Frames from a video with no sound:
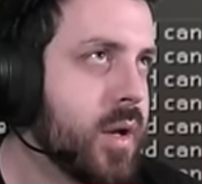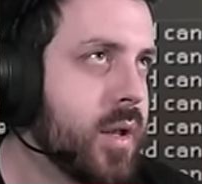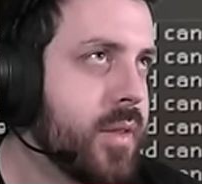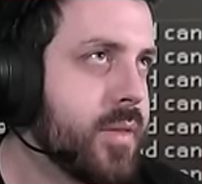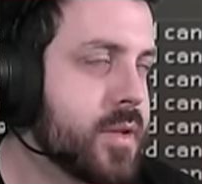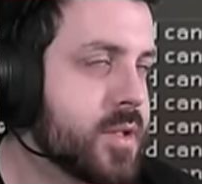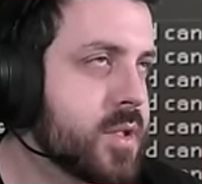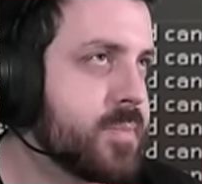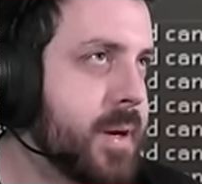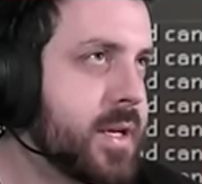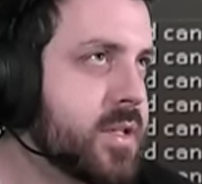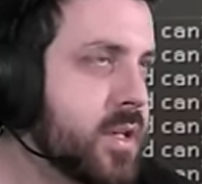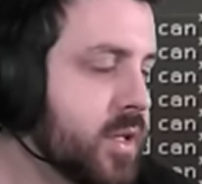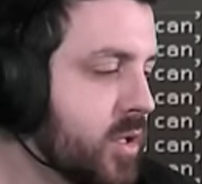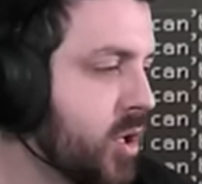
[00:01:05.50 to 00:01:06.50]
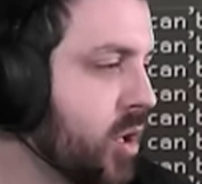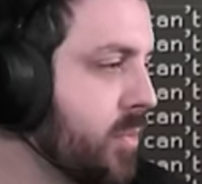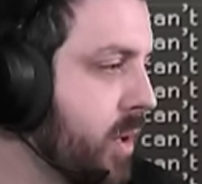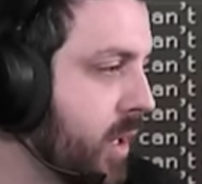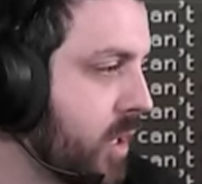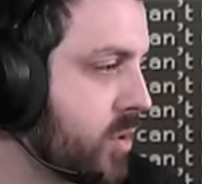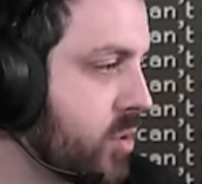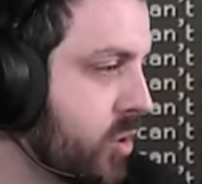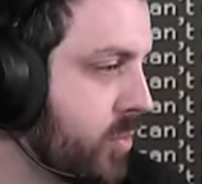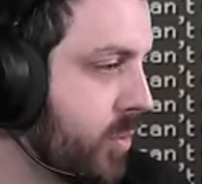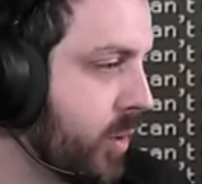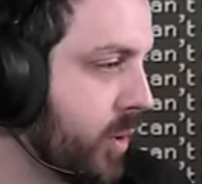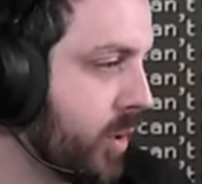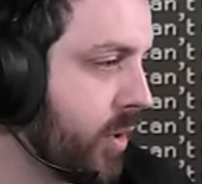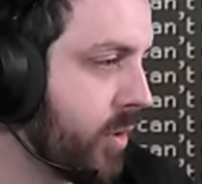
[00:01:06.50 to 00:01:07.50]
this is basically No Monkey
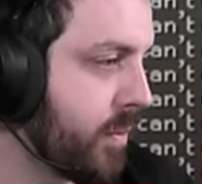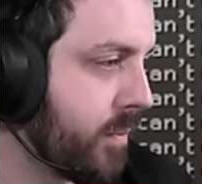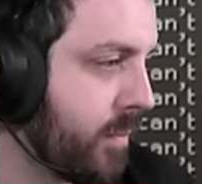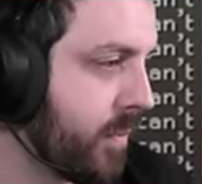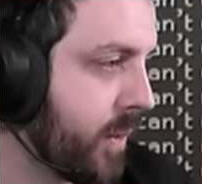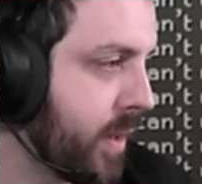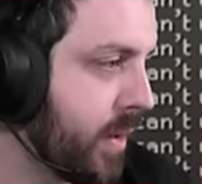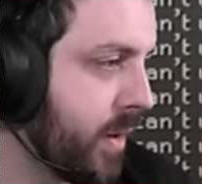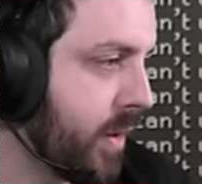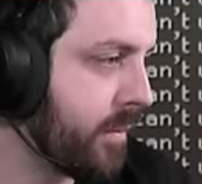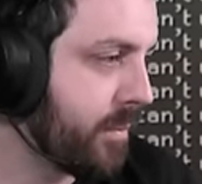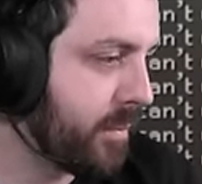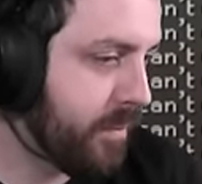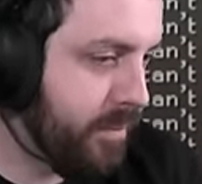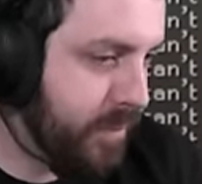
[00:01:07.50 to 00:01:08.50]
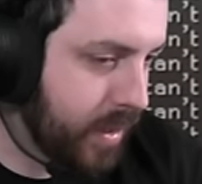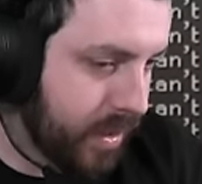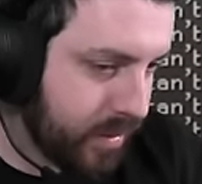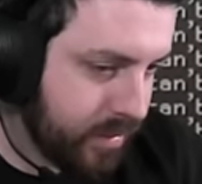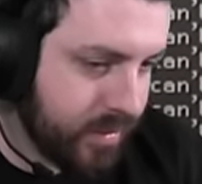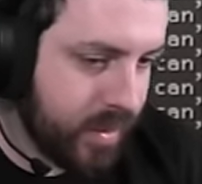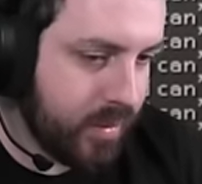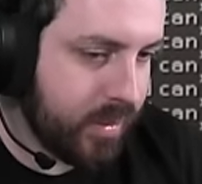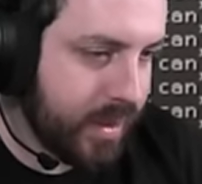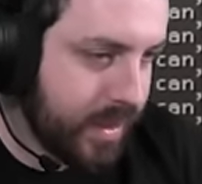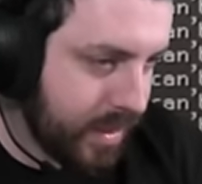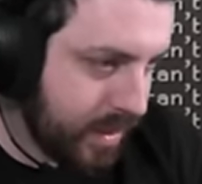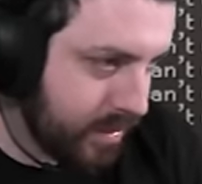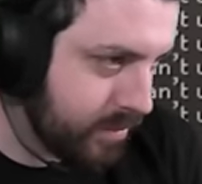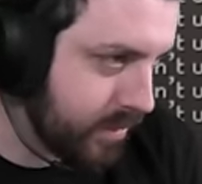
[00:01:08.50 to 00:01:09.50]
2.0. All right, but I'll
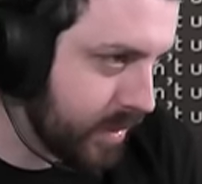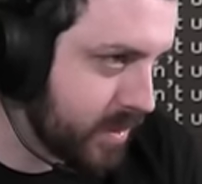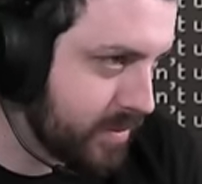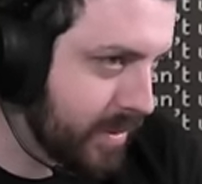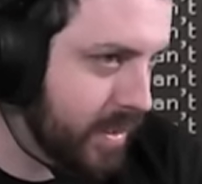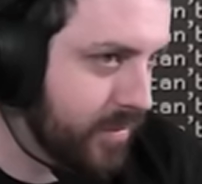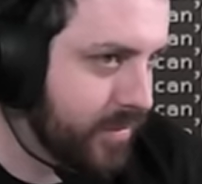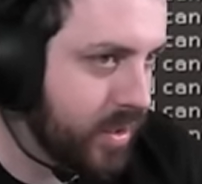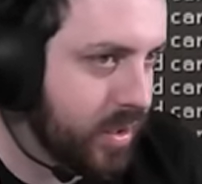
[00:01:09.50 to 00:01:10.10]
let him explain the video,